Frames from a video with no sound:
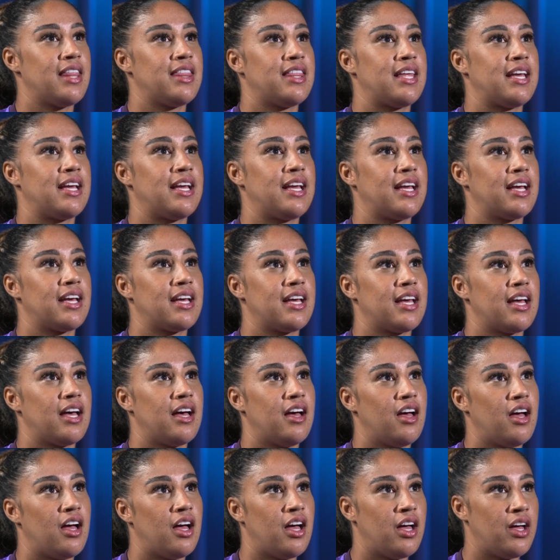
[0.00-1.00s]
I think
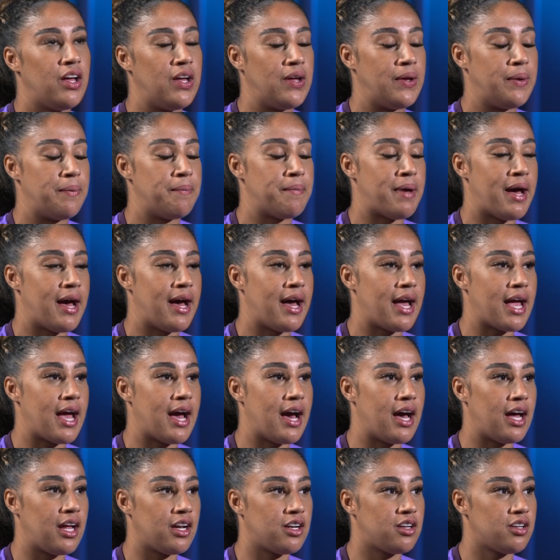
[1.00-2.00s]
I
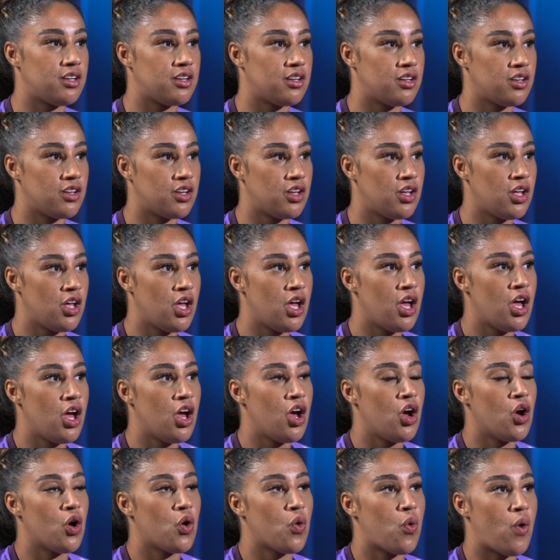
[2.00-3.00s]
had
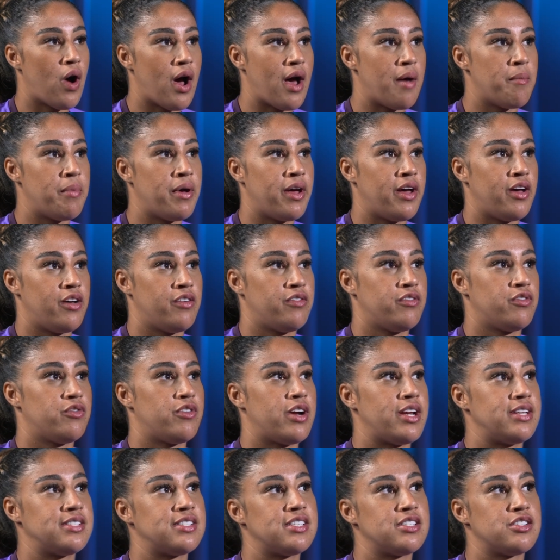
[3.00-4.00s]
quite a bit of
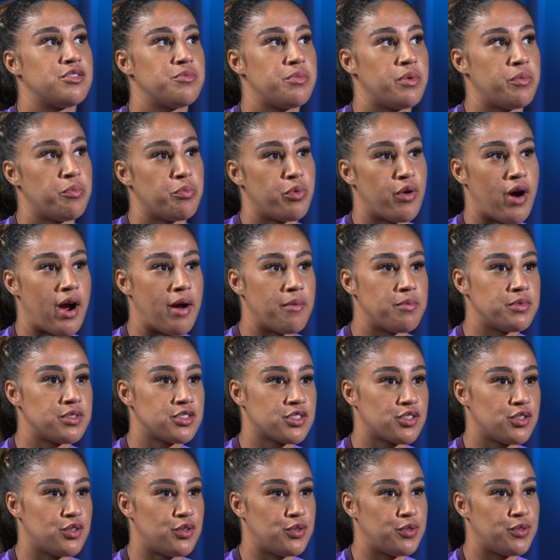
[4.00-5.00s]
racism in primary
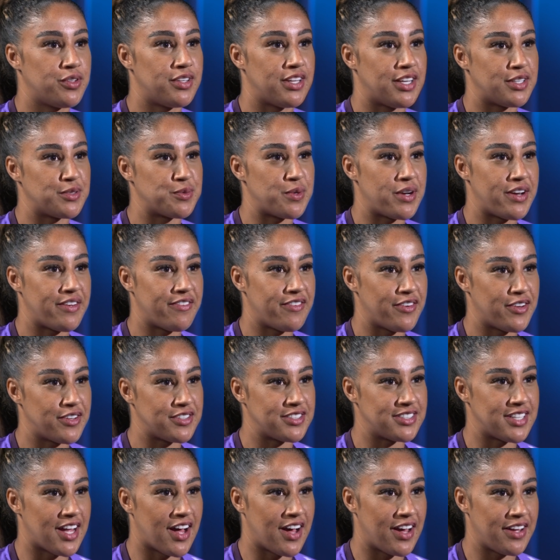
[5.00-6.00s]
school. That's when it
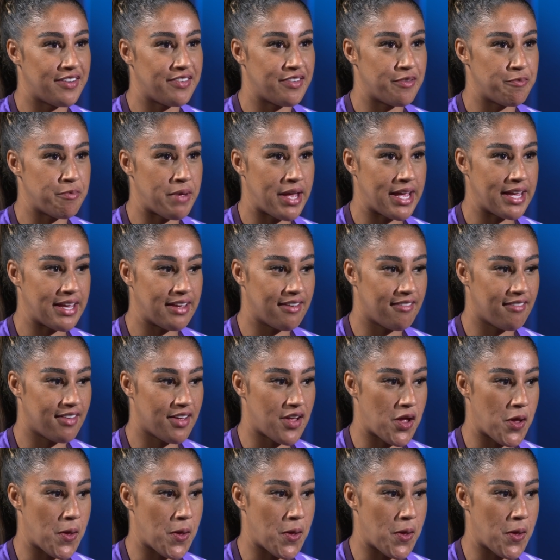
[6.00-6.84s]
first started for me.